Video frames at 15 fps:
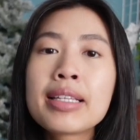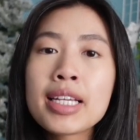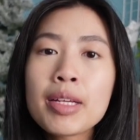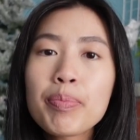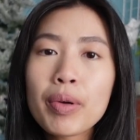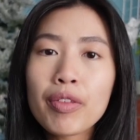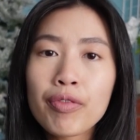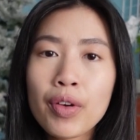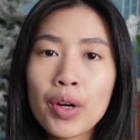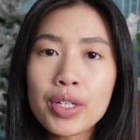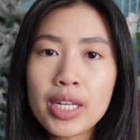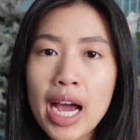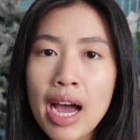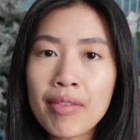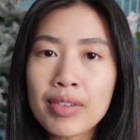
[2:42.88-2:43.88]
did prefer
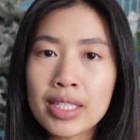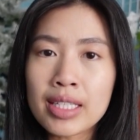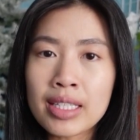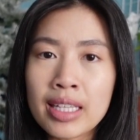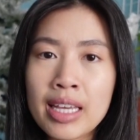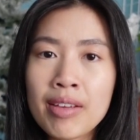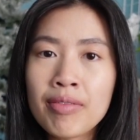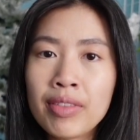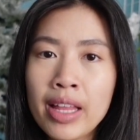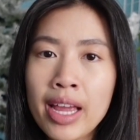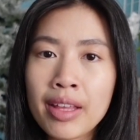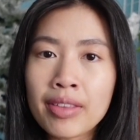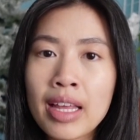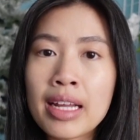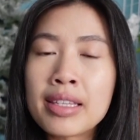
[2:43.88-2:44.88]
to have a sleeve
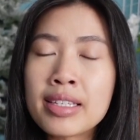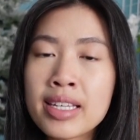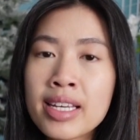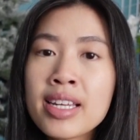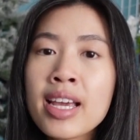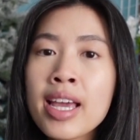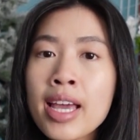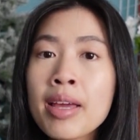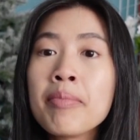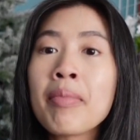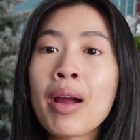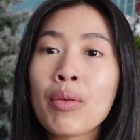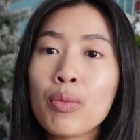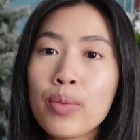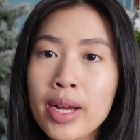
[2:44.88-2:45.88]
length that did hit
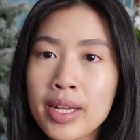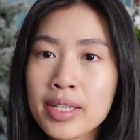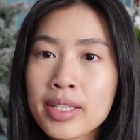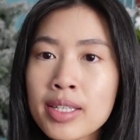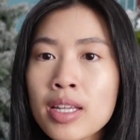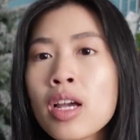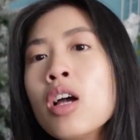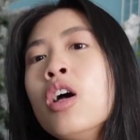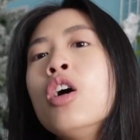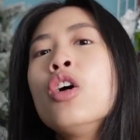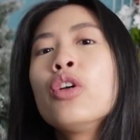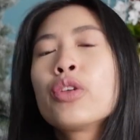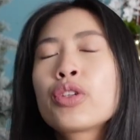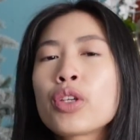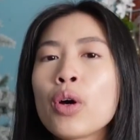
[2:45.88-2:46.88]
my wrist.
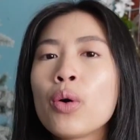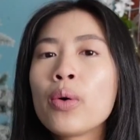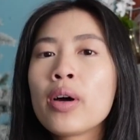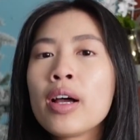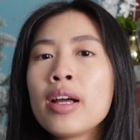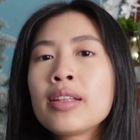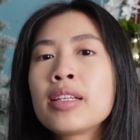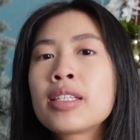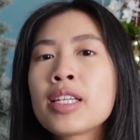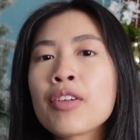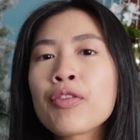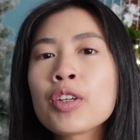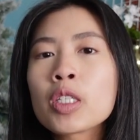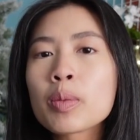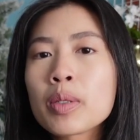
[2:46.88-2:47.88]
So the
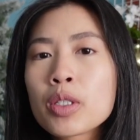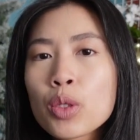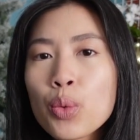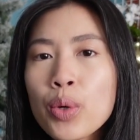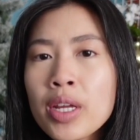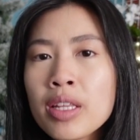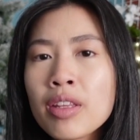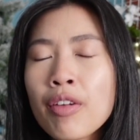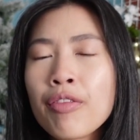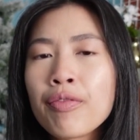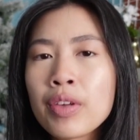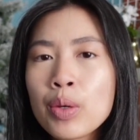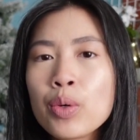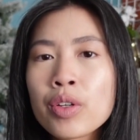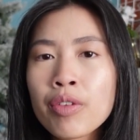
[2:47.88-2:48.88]
difference between the
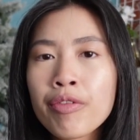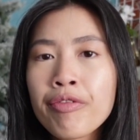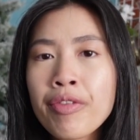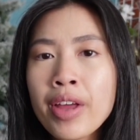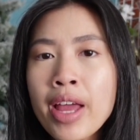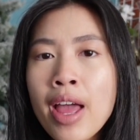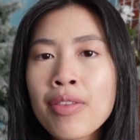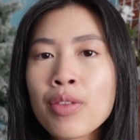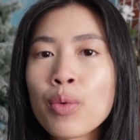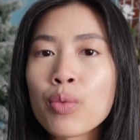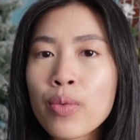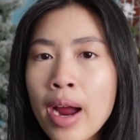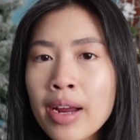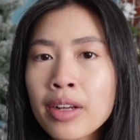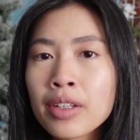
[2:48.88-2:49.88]
Fusion Fit and the
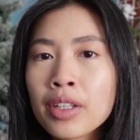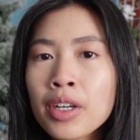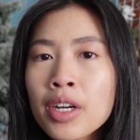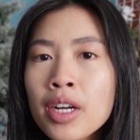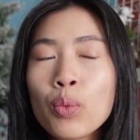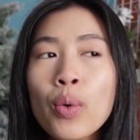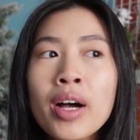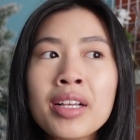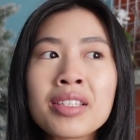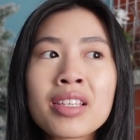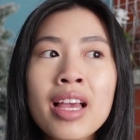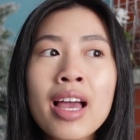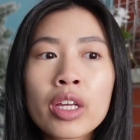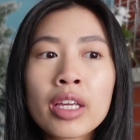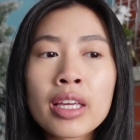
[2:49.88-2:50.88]
regular was
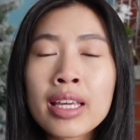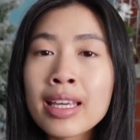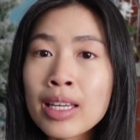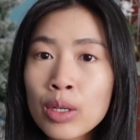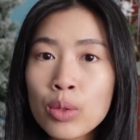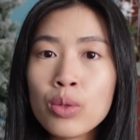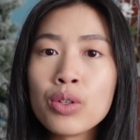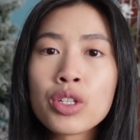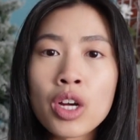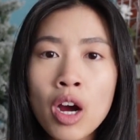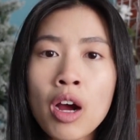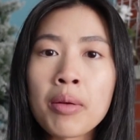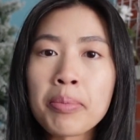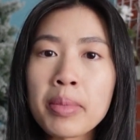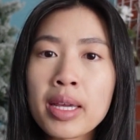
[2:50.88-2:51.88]
huge
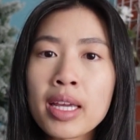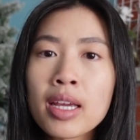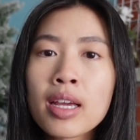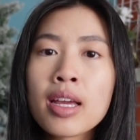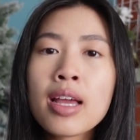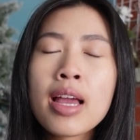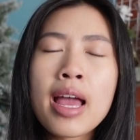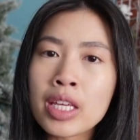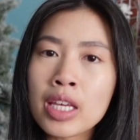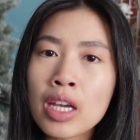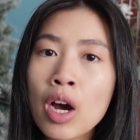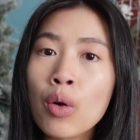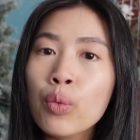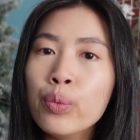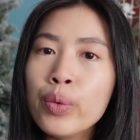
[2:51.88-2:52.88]
on me. The
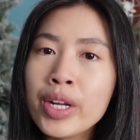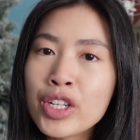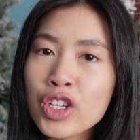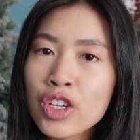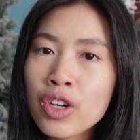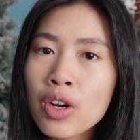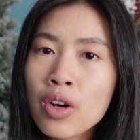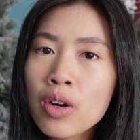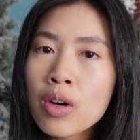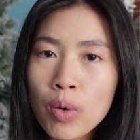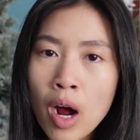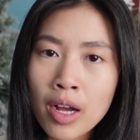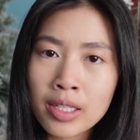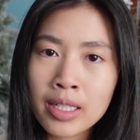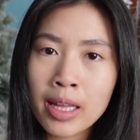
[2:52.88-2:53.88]
original
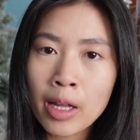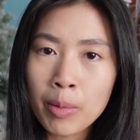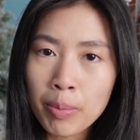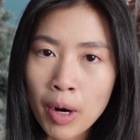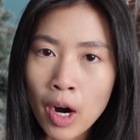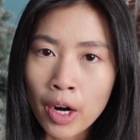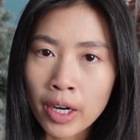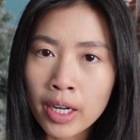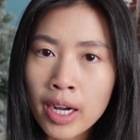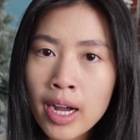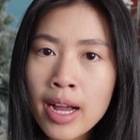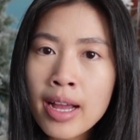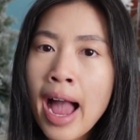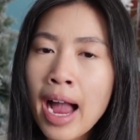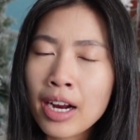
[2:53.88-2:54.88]
Montclair
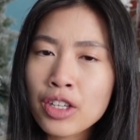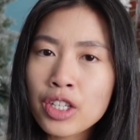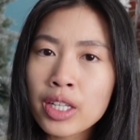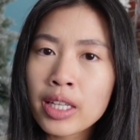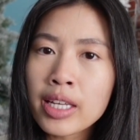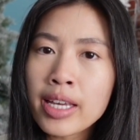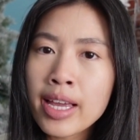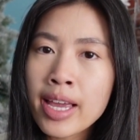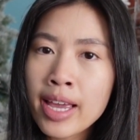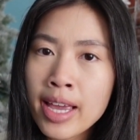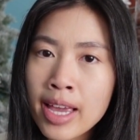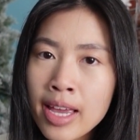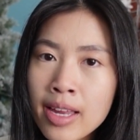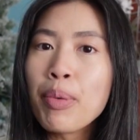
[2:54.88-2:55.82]
parka actually hit